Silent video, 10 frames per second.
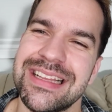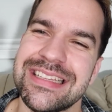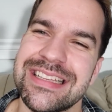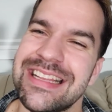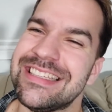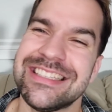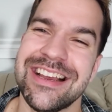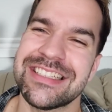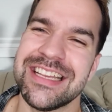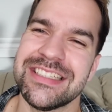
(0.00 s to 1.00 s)
It
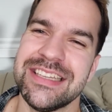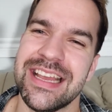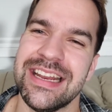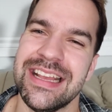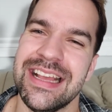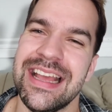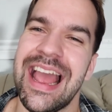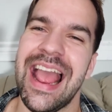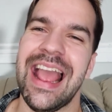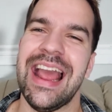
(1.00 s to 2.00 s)
sucks, doesn't it?
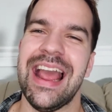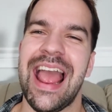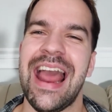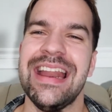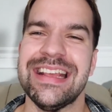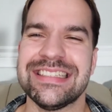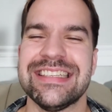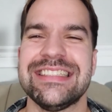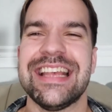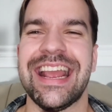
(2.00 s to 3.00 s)
And it's the
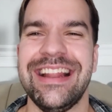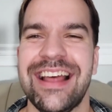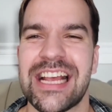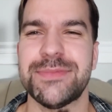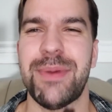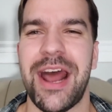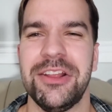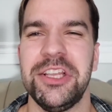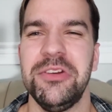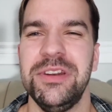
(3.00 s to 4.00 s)
second last battle
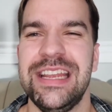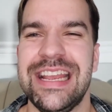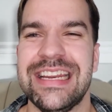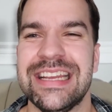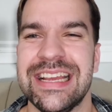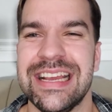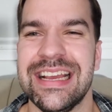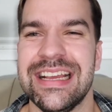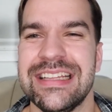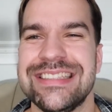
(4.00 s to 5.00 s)
you need
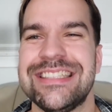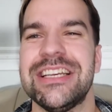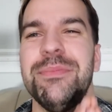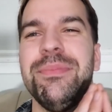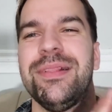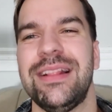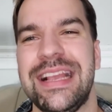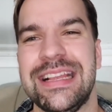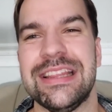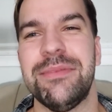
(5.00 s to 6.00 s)
to
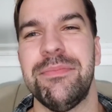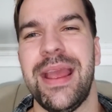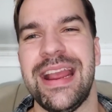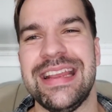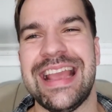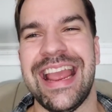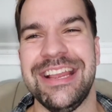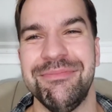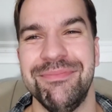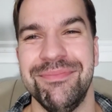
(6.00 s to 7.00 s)
complete the main
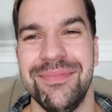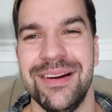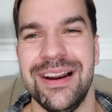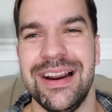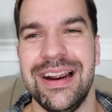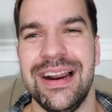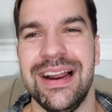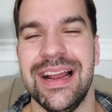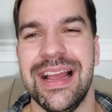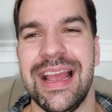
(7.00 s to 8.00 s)
game.
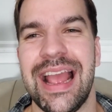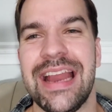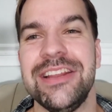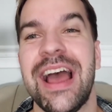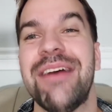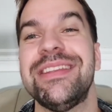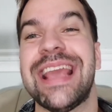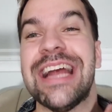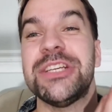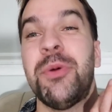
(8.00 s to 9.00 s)
And you have to
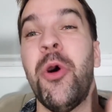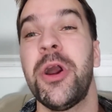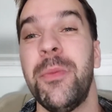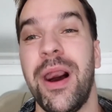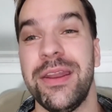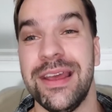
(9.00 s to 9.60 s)
catch a Pokemon,